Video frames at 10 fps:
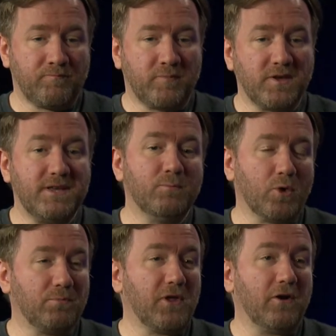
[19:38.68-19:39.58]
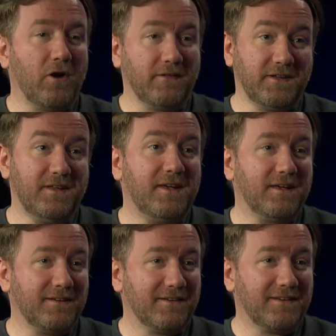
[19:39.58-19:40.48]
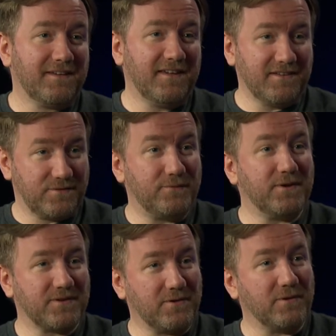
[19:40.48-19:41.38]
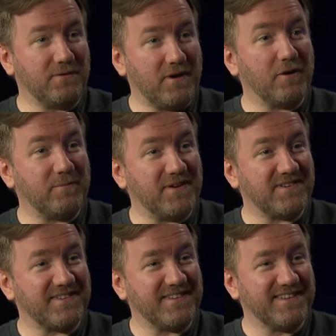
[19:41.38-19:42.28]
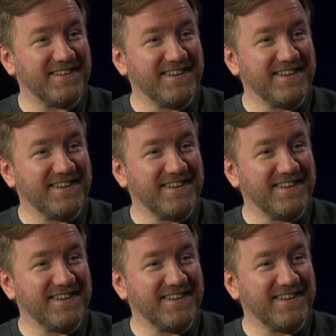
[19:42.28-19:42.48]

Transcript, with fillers: the keyboard player on the gig is a physical therapist. Wow.